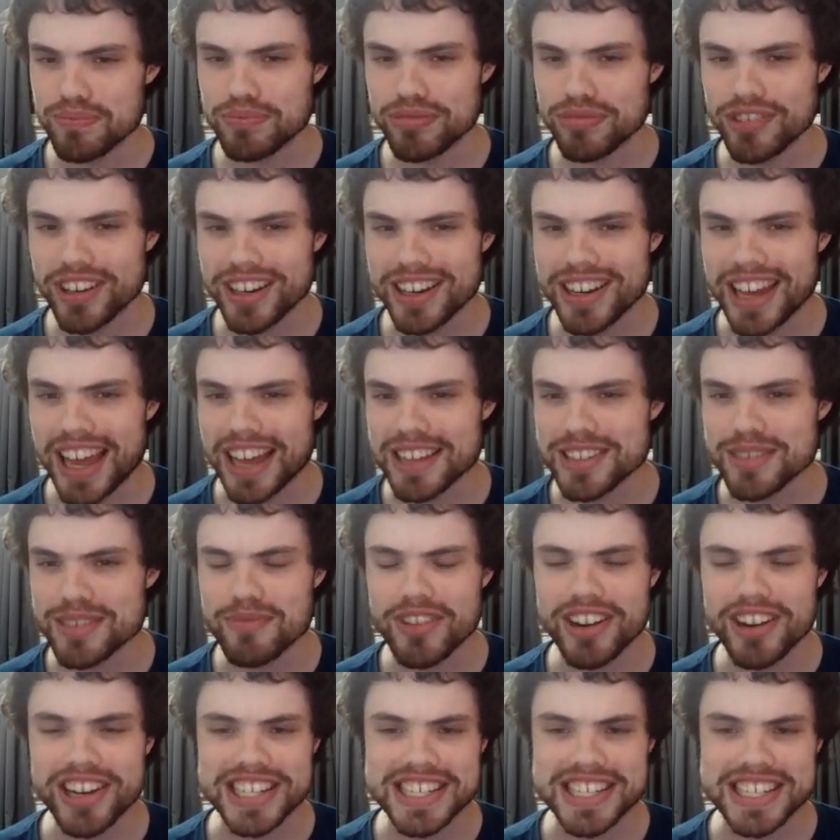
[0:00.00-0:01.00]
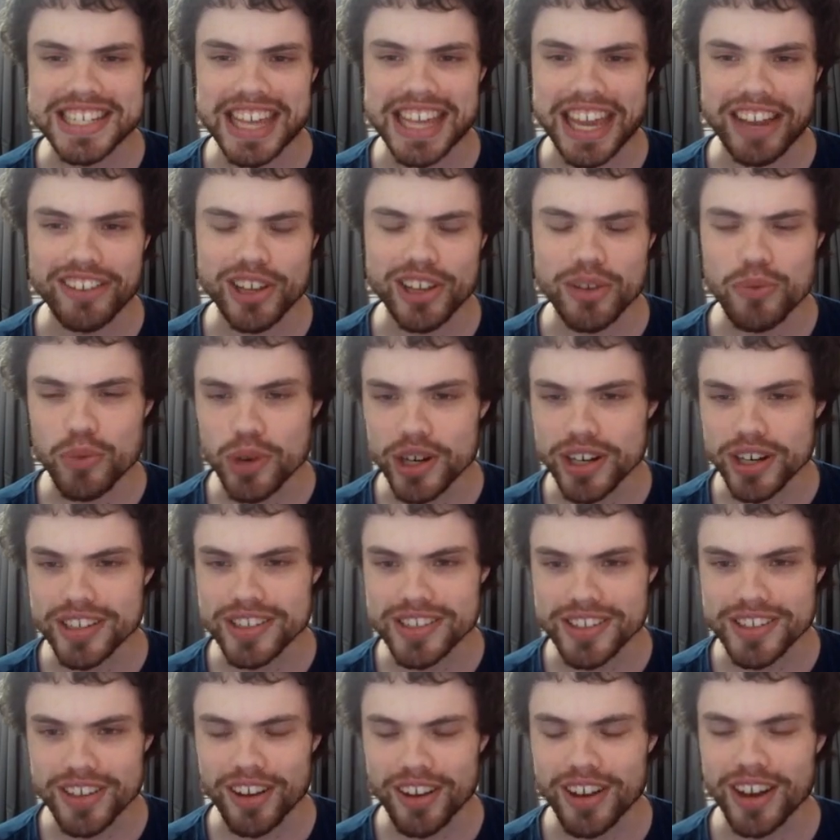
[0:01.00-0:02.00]
Britain had some very scary
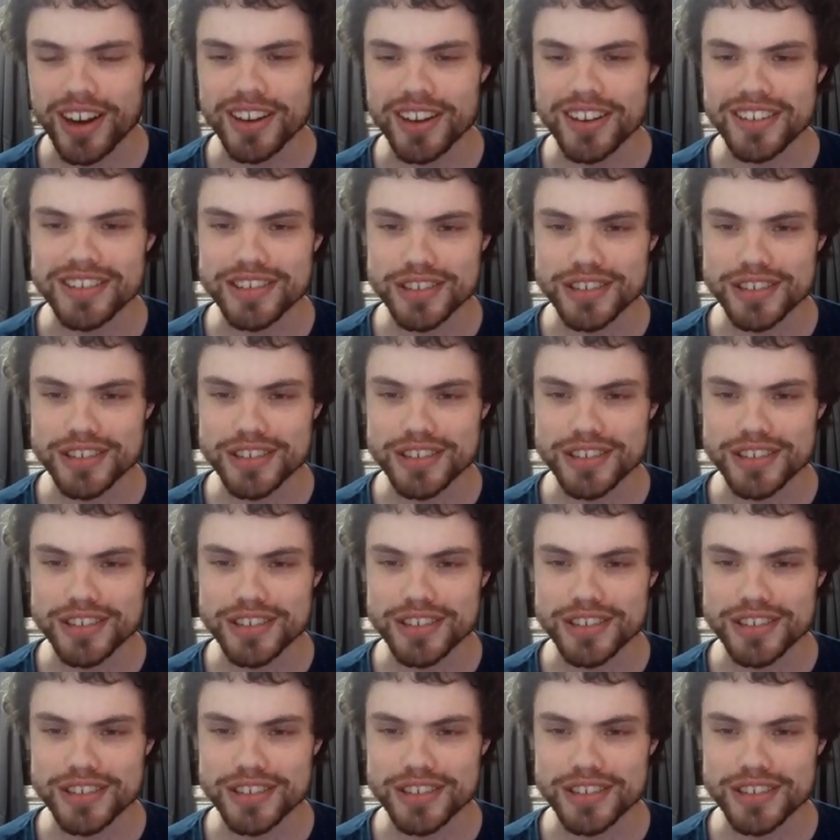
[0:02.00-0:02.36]
words on